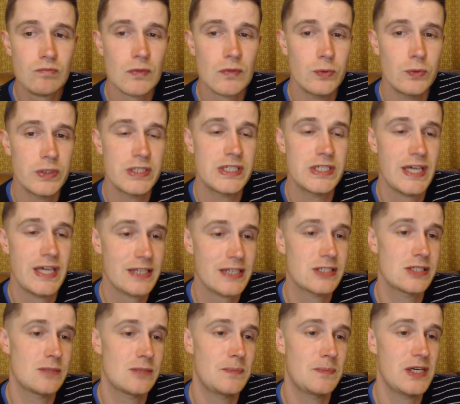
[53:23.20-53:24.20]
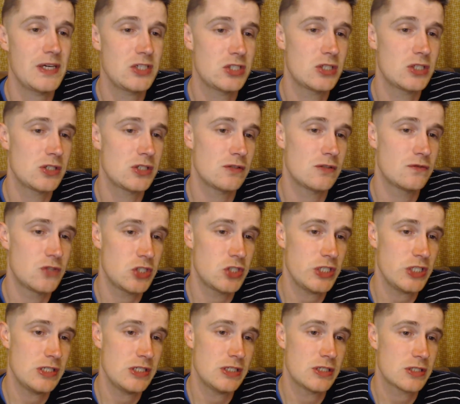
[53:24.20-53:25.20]
We test the patience of
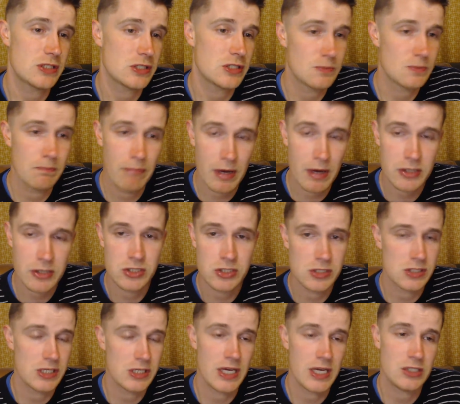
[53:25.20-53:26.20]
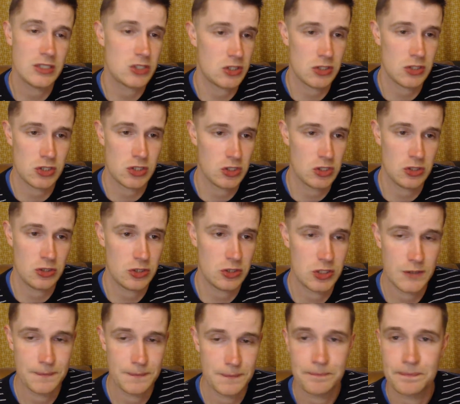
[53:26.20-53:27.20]
Jesus as much as the ancient church.